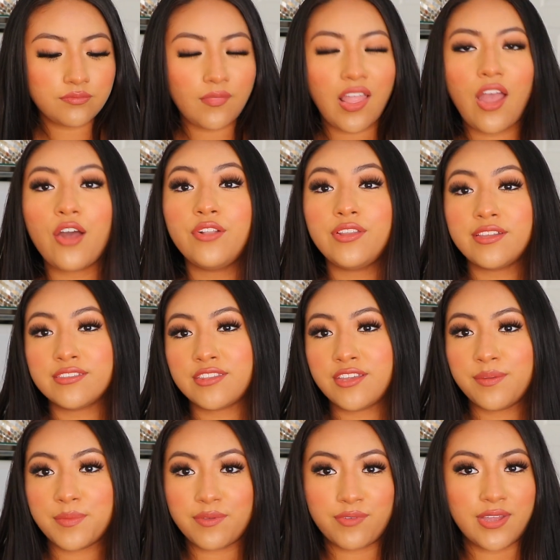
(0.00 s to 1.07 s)
I'll link
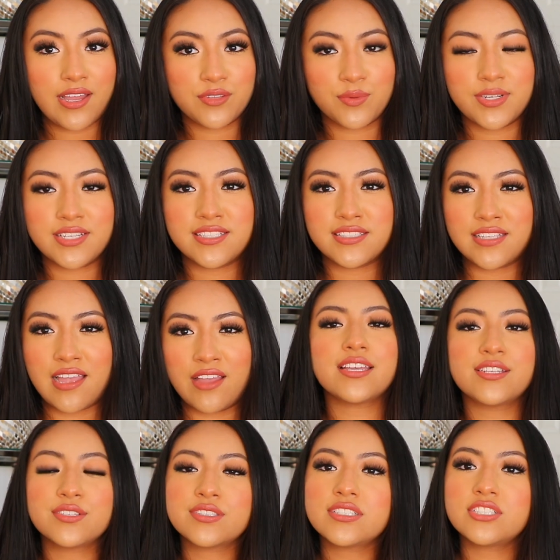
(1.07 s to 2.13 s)
them if you guys want to see. I
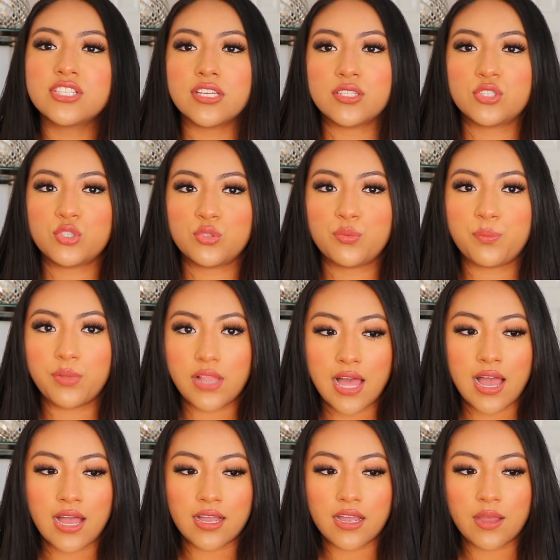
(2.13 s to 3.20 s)
used to just do
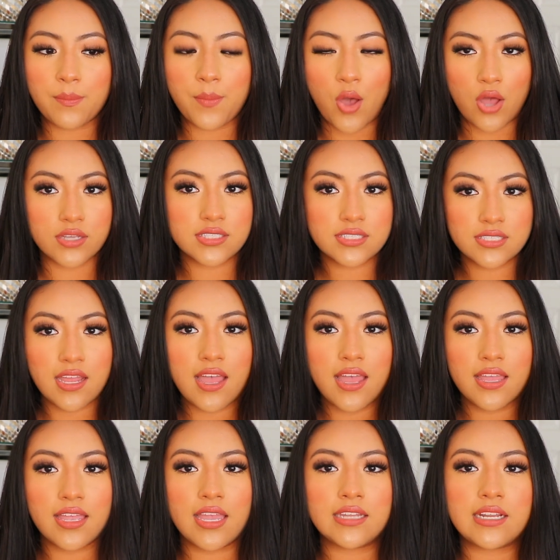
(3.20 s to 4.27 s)
black box
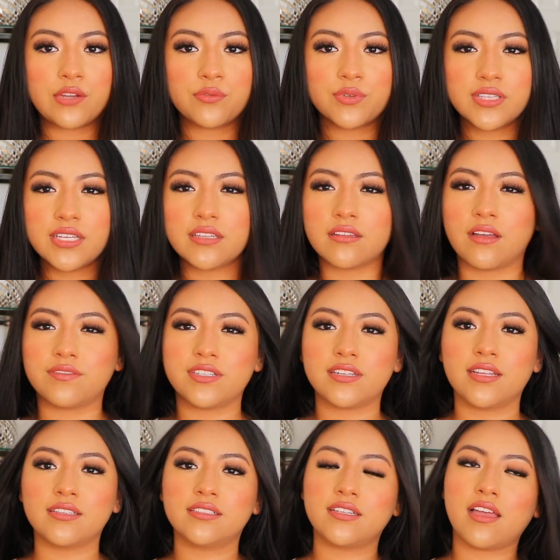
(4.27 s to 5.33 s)
dye, and I really loved it
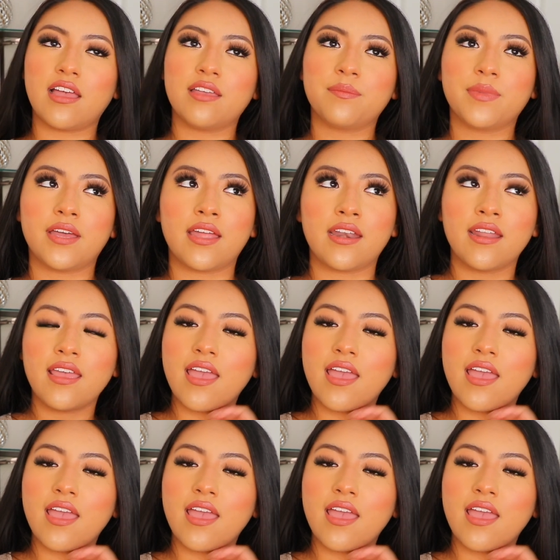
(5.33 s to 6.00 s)
at the time, but